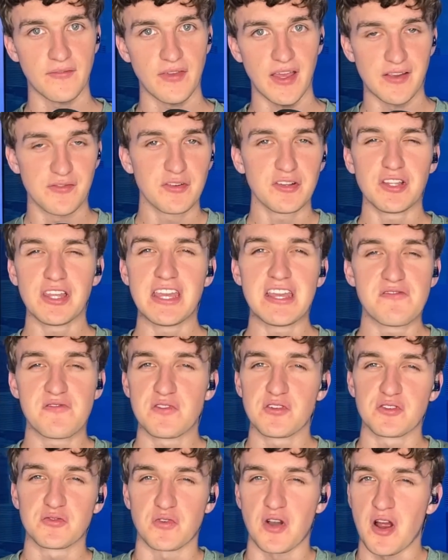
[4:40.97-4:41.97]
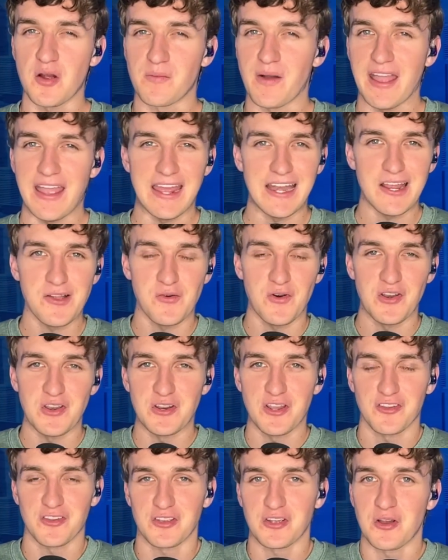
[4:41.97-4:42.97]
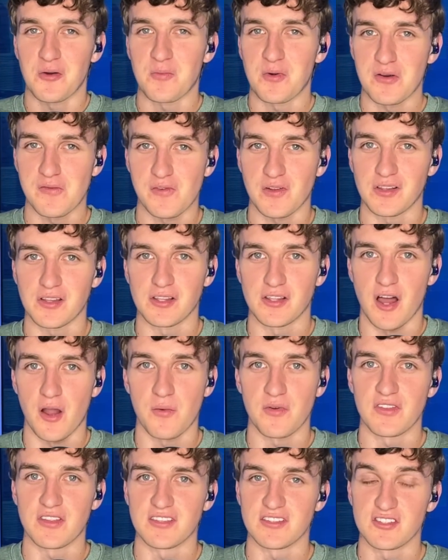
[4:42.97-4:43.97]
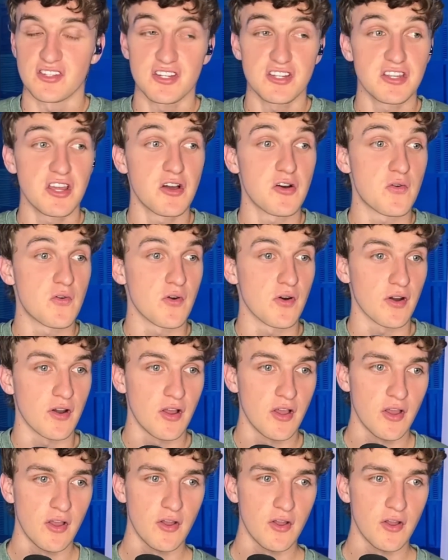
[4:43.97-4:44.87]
and really, he feels wrong by anyone who doesn't go perfectly along with his agenda or